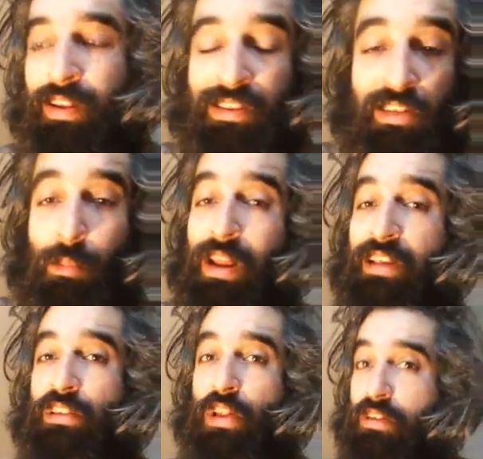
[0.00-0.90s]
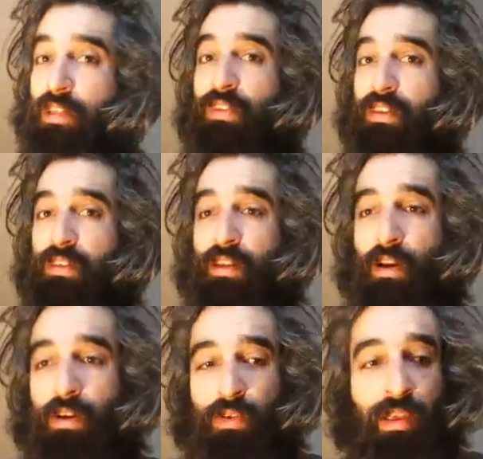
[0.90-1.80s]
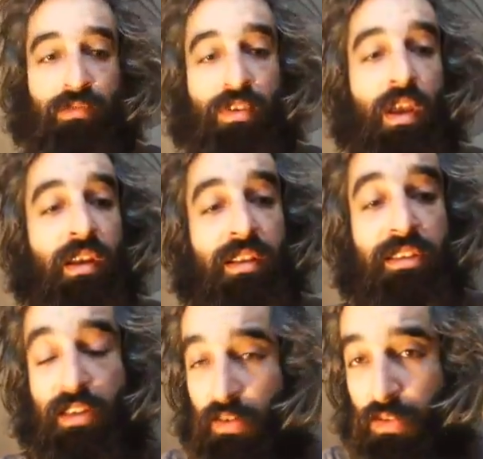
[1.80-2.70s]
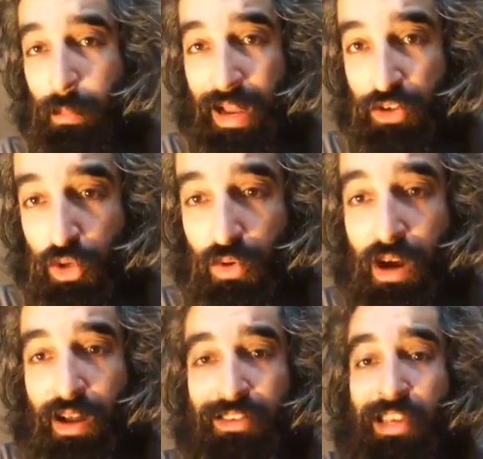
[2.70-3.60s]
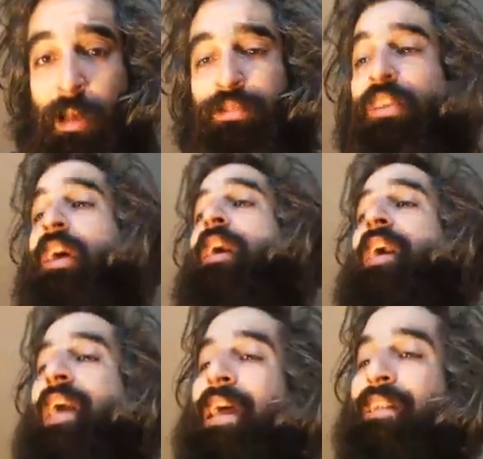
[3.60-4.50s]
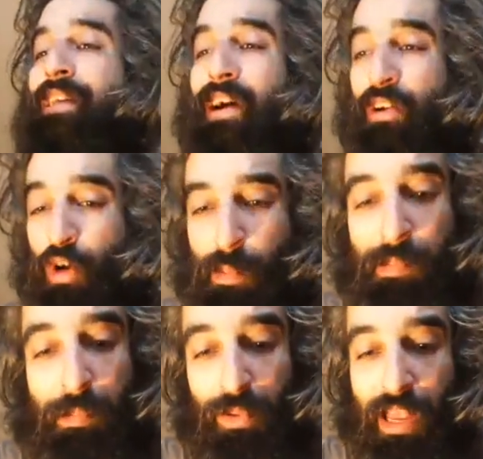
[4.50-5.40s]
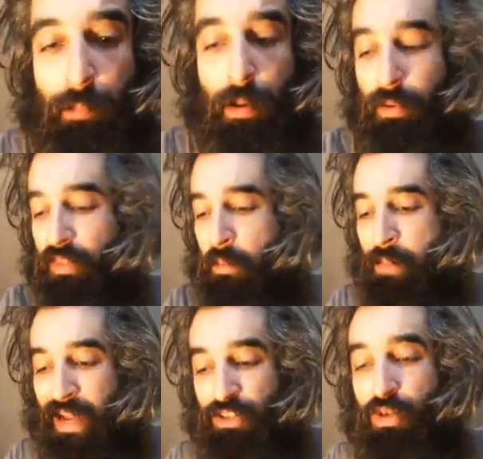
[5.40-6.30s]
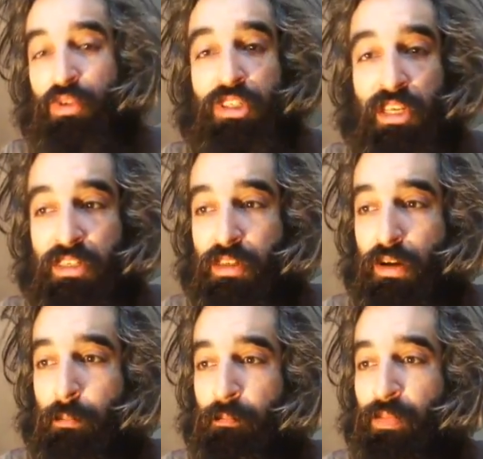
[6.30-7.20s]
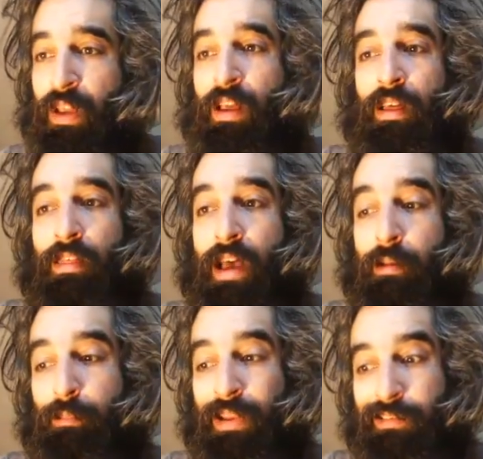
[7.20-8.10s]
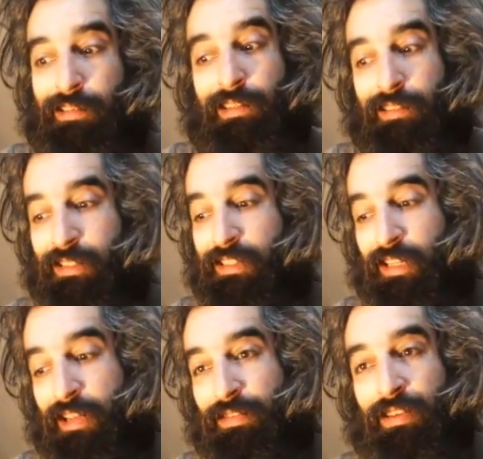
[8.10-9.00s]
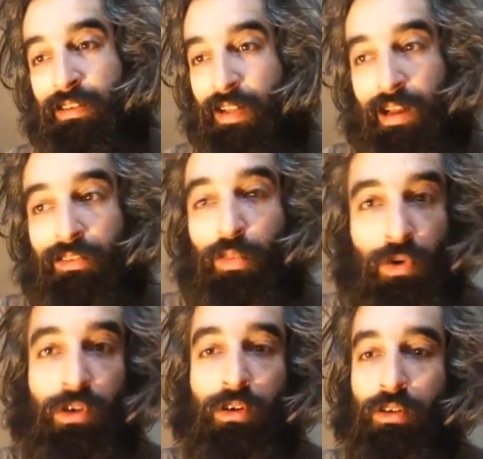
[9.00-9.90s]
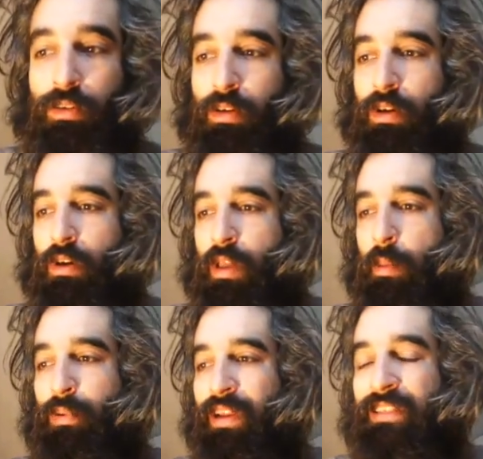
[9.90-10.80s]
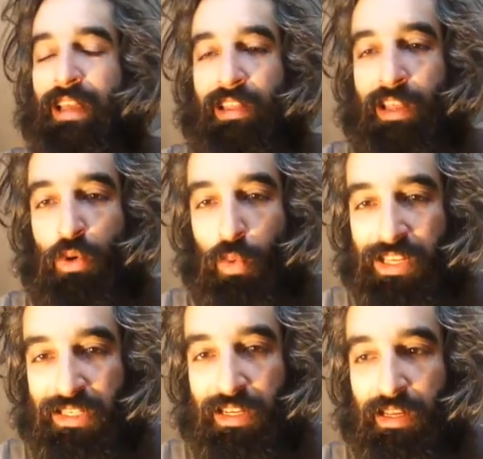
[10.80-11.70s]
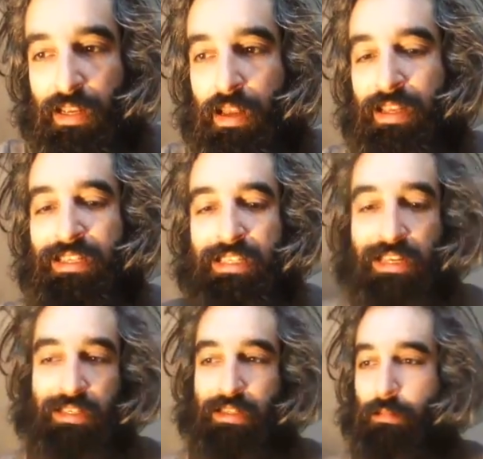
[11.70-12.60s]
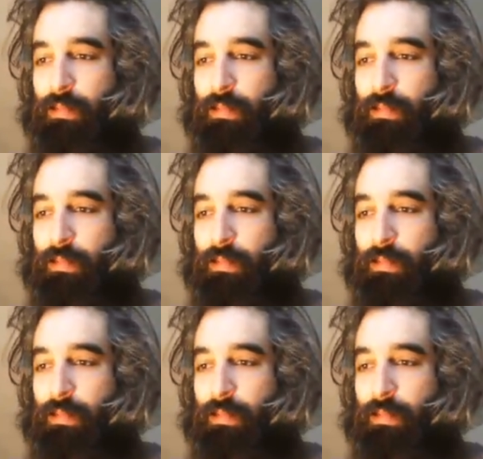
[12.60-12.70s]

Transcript: And someone has looked at this scenario, they've considered the magical concepts, and a group of people came up with a magical system that basically is enslaving a lot of the world, okay, but it is a linguistic system.